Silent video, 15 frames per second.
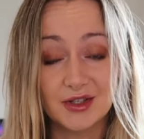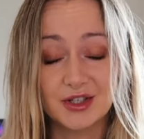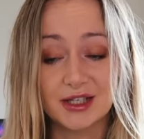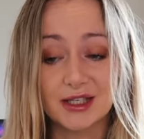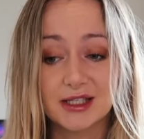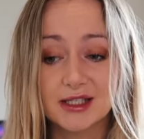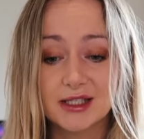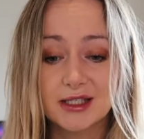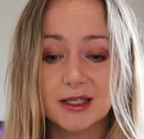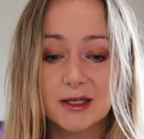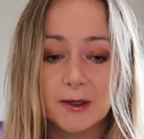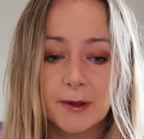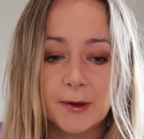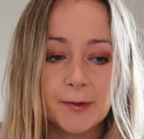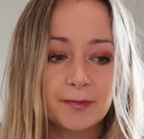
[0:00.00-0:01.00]
Just
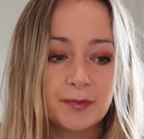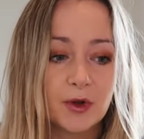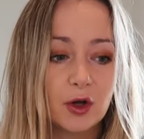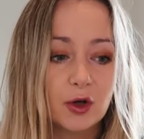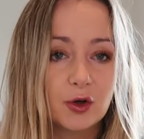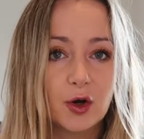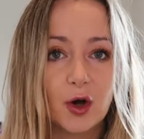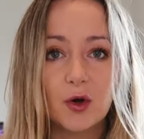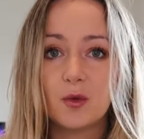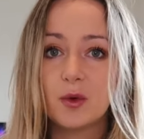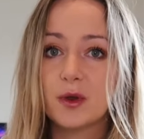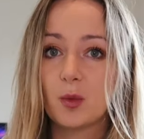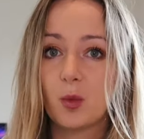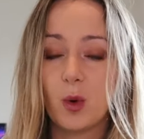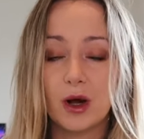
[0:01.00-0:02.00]
go
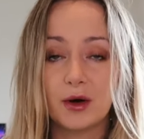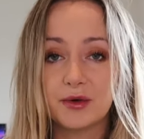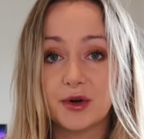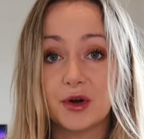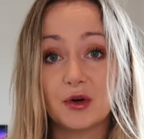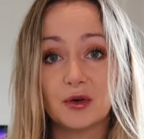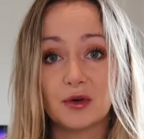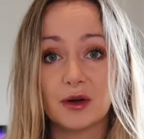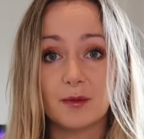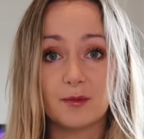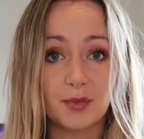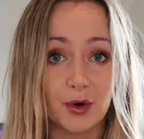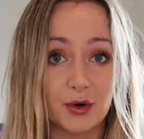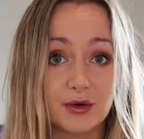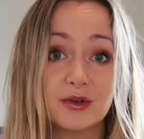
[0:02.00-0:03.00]
with well-known
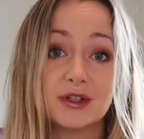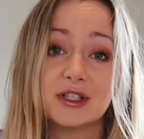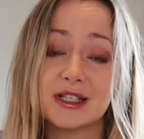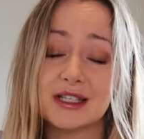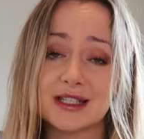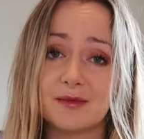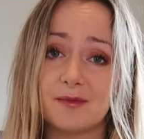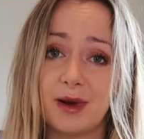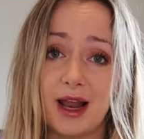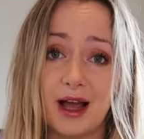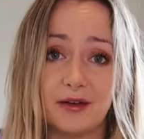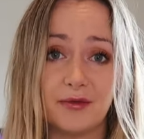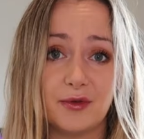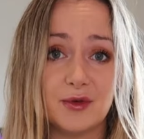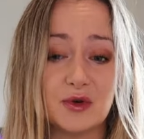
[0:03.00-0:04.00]
brokerages and
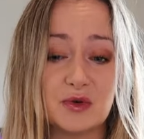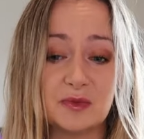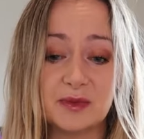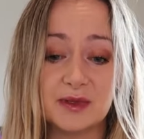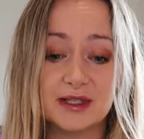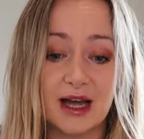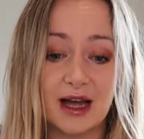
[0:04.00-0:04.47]
platforms,